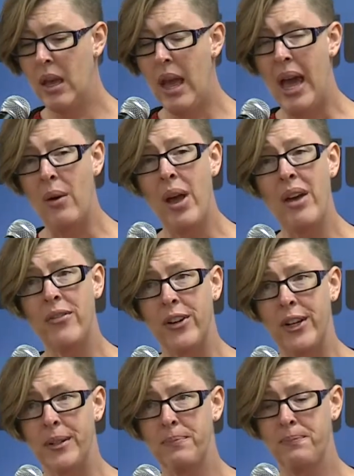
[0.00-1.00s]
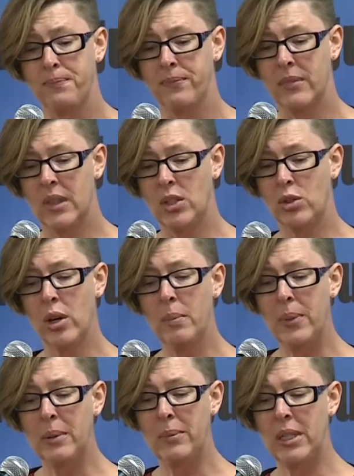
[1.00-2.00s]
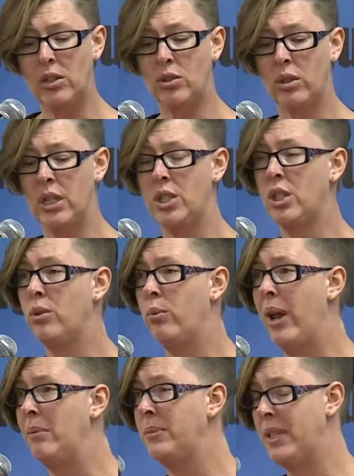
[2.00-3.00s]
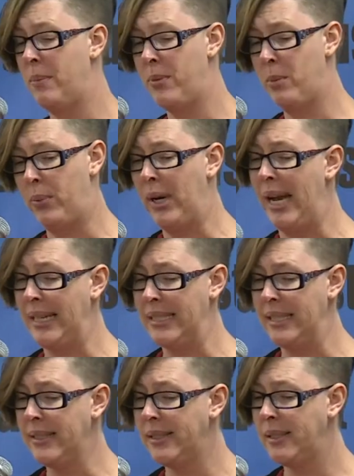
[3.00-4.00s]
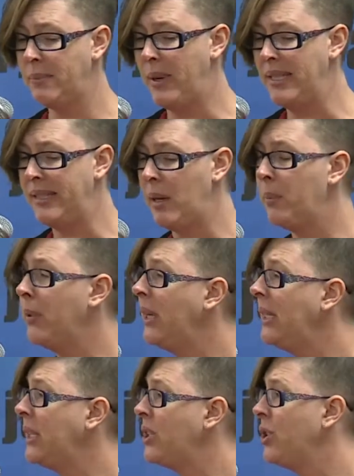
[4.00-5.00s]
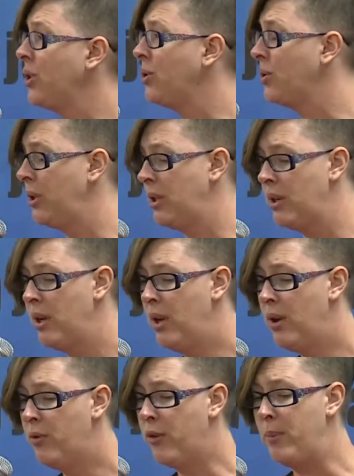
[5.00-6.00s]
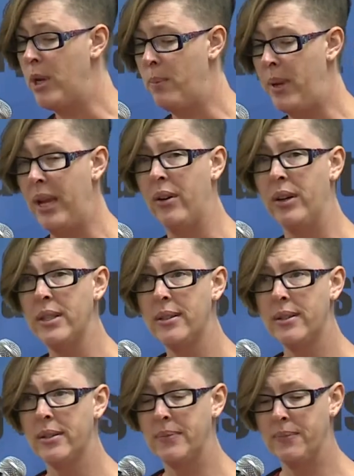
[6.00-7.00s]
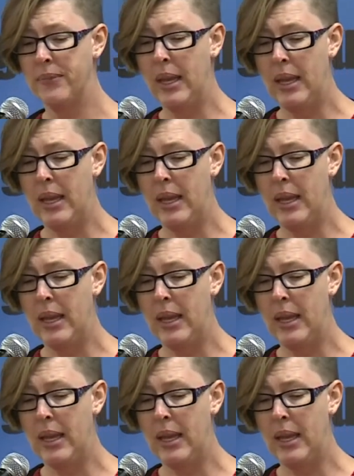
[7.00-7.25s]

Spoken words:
However, the Trump administration ramped up the practice by separating children from their parents